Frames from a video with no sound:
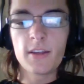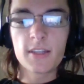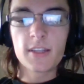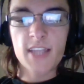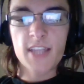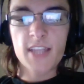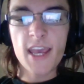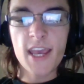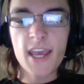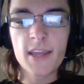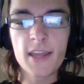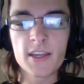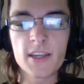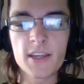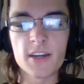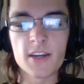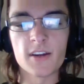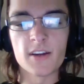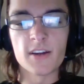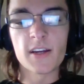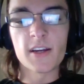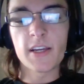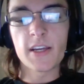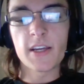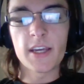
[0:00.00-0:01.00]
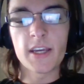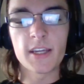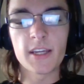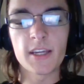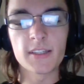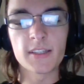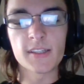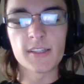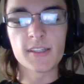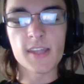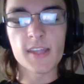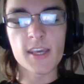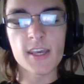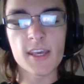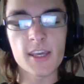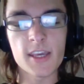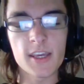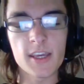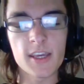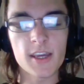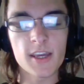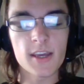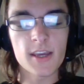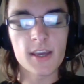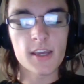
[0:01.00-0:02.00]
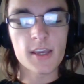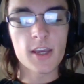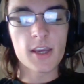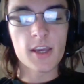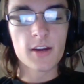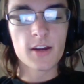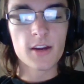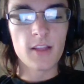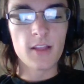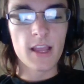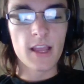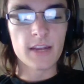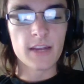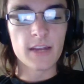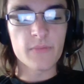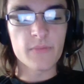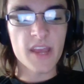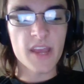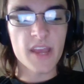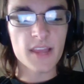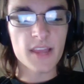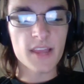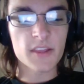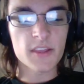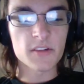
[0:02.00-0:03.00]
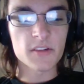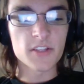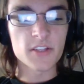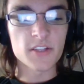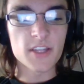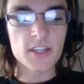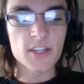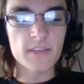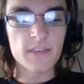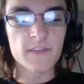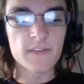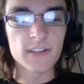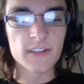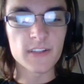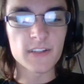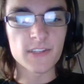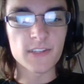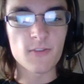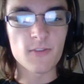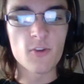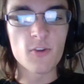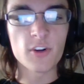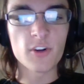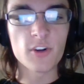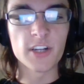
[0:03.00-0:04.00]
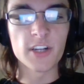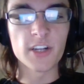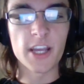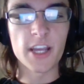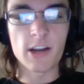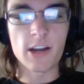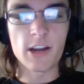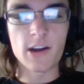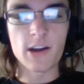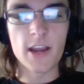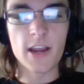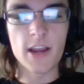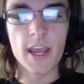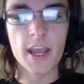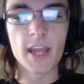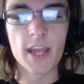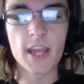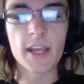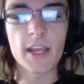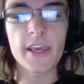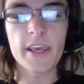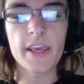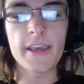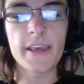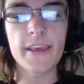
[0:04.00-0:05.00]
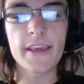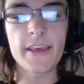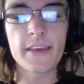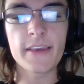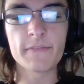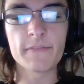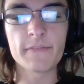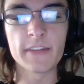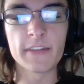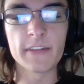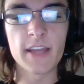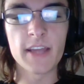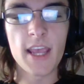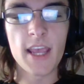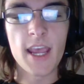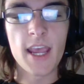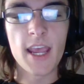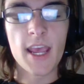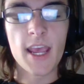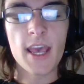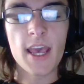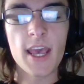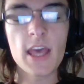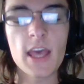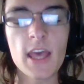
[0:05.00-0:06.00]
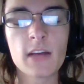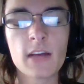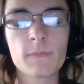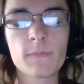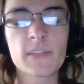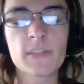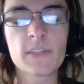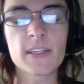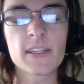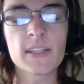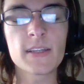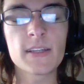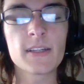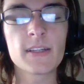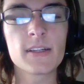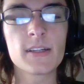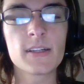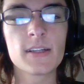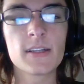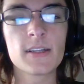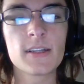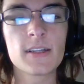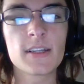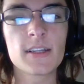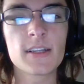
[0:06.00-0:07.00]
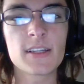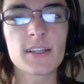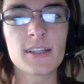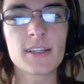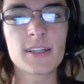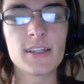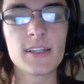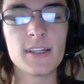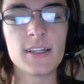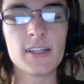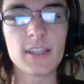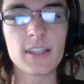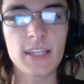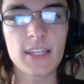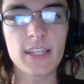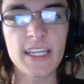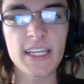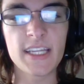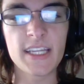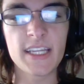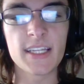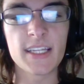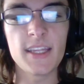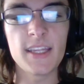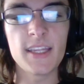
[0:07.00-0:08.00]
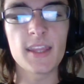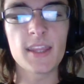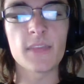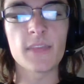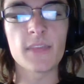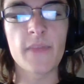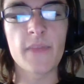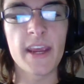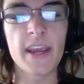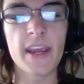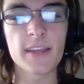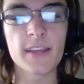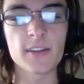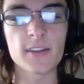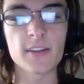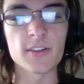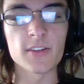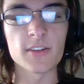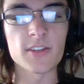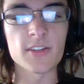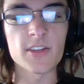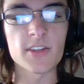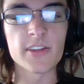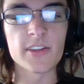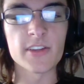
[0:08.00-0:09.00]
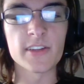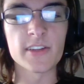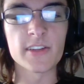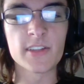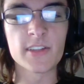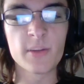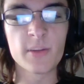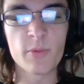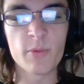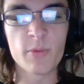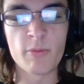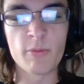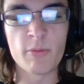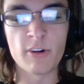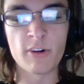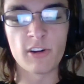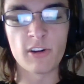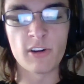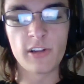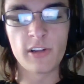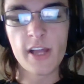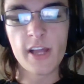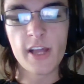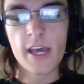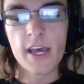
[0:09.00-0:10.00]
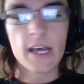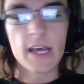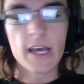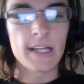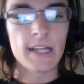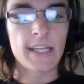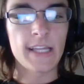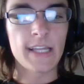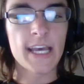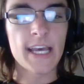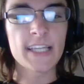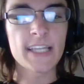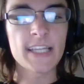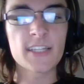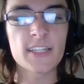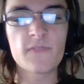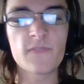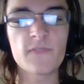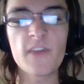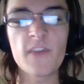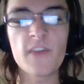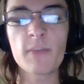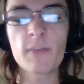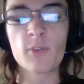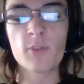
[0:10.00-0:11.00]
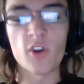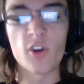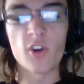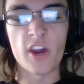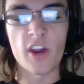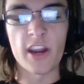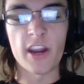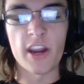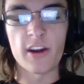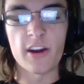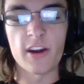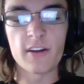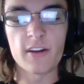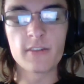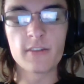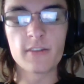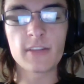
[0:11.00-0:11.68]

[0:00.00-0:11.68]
tenure as the Carolina Panthers defensive coordinator, and he even helped lead the Panthers to the Super Bowl last February.